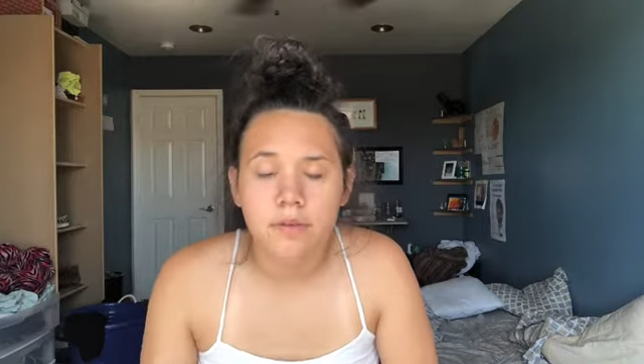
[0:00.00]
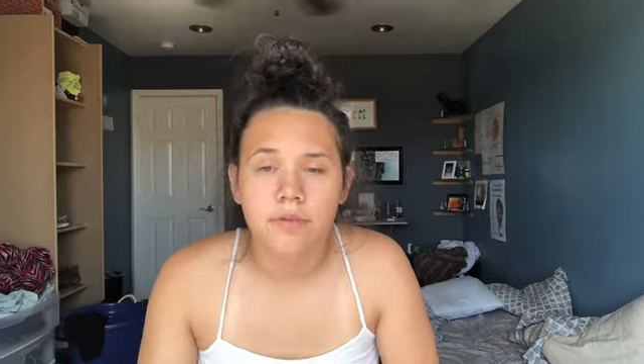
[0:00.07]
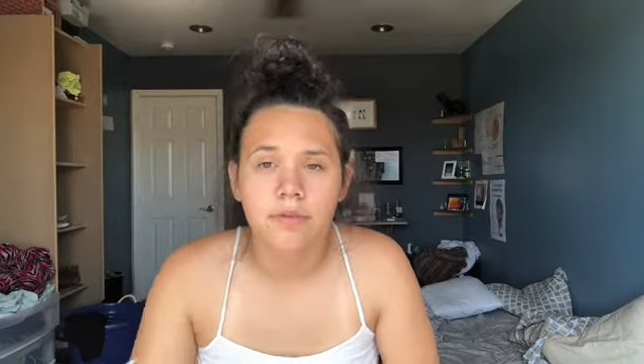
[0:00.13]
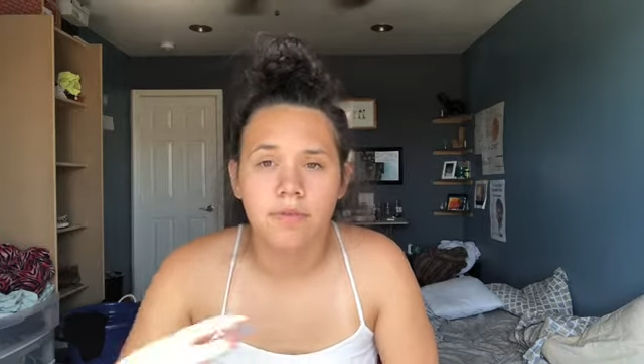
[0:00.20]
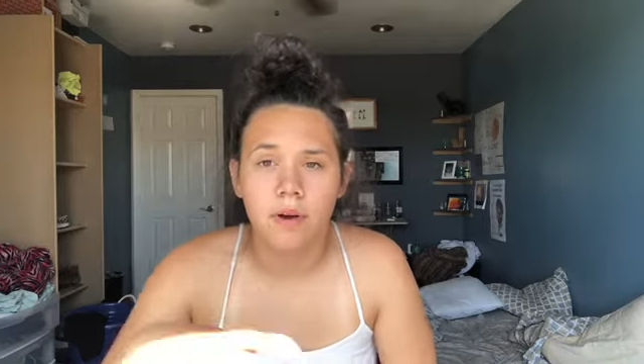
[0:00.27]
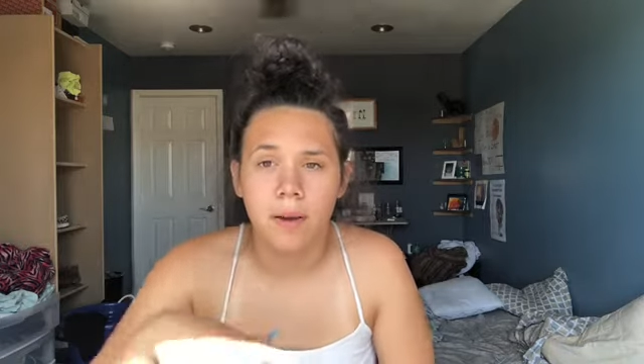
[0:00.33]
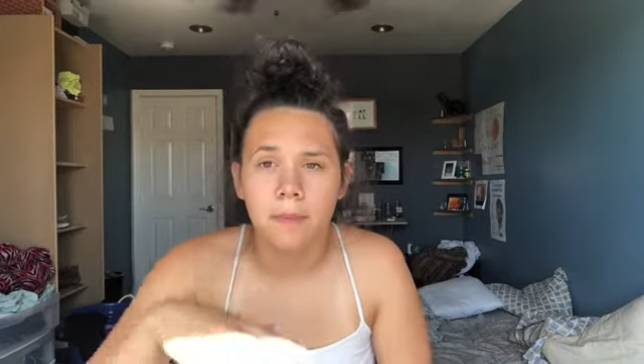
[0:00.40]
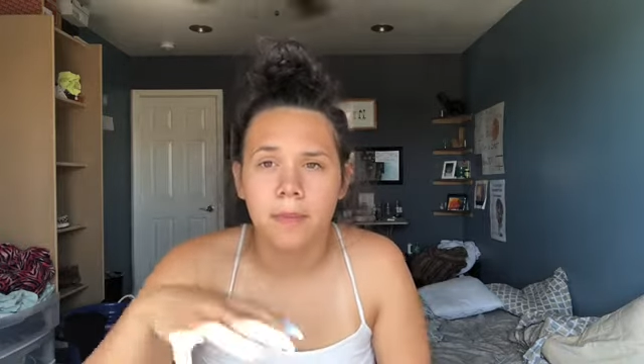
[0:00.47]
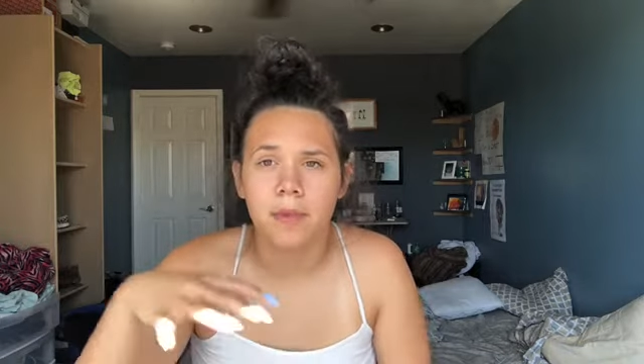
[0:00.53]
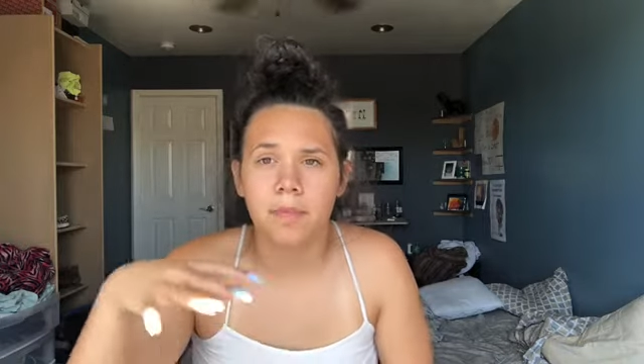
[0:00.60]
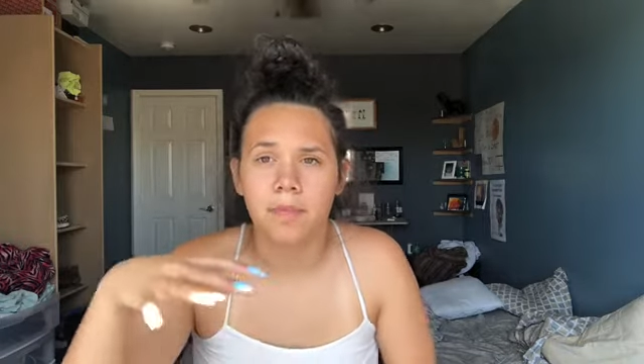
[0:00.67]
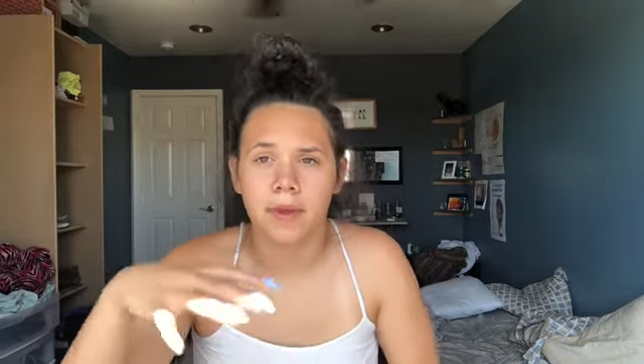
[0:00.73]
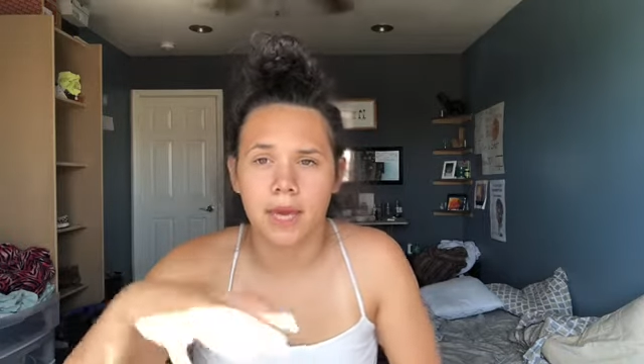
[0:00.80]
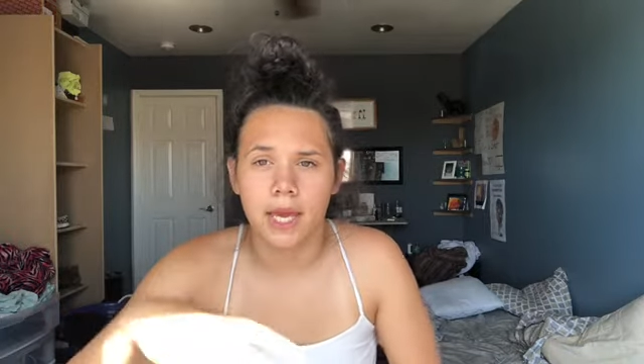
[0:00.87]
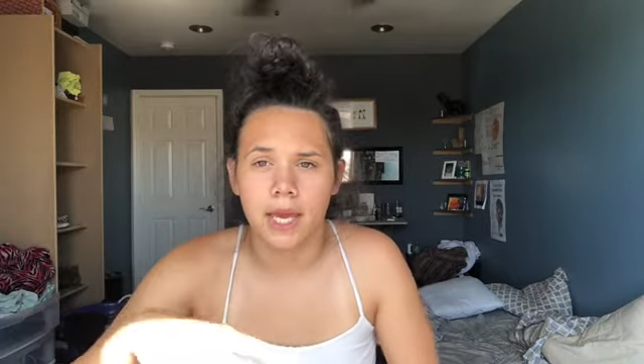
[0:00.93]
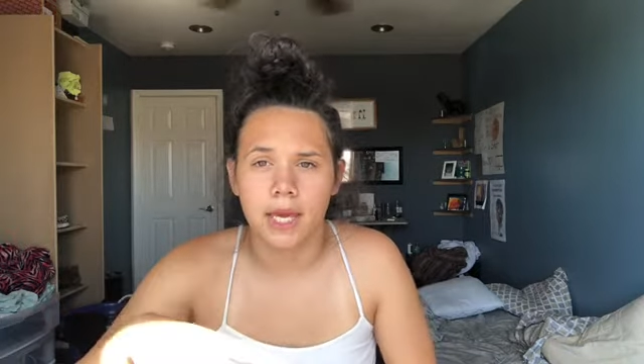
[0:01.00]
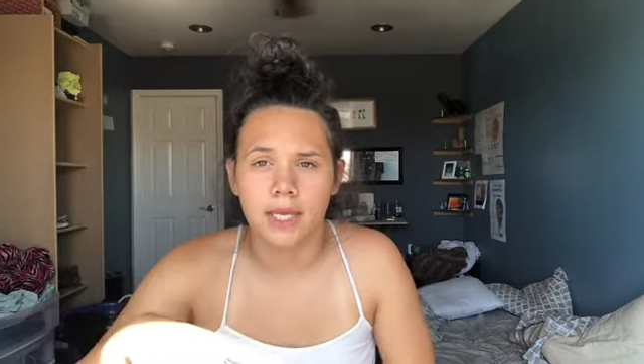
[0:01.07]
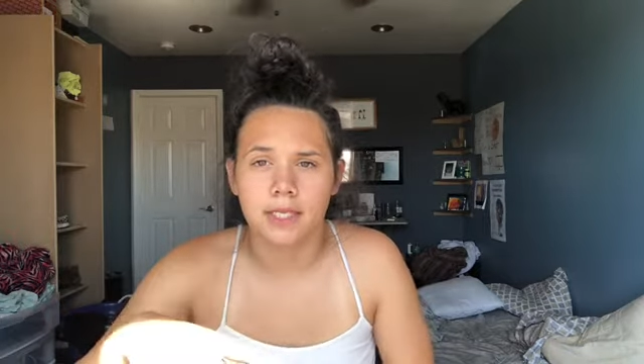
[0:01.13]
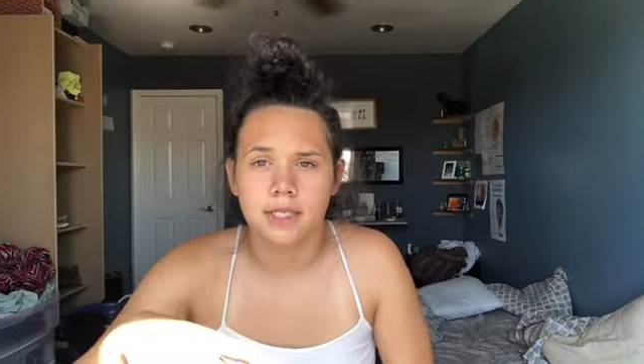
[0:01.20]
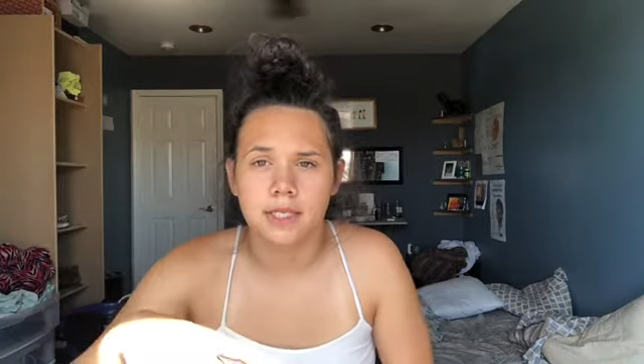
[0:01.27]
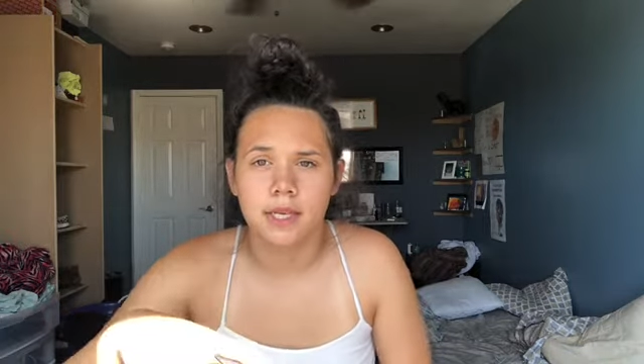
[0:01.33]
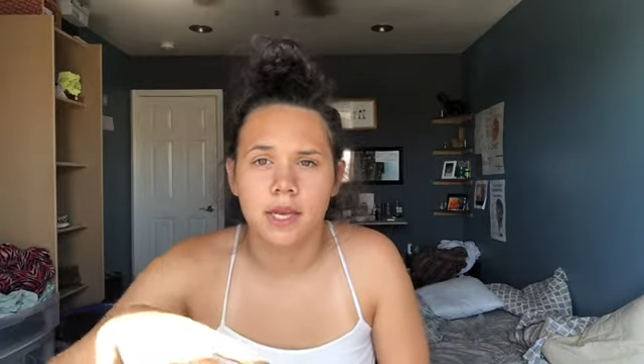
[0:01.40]
from the
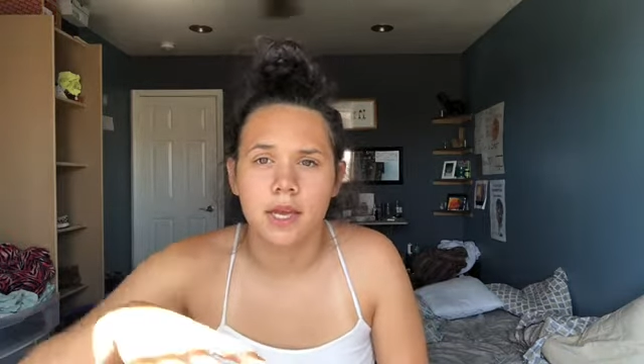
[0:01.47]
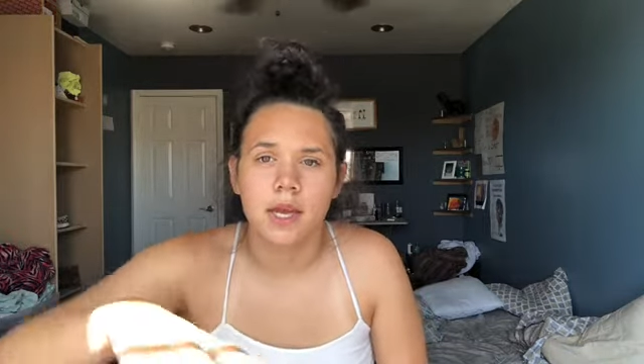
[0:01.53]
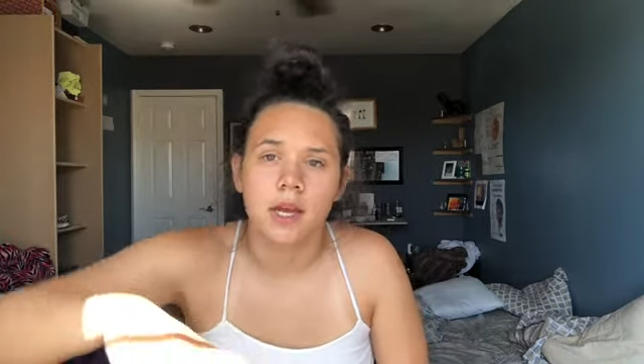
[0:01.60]
pit,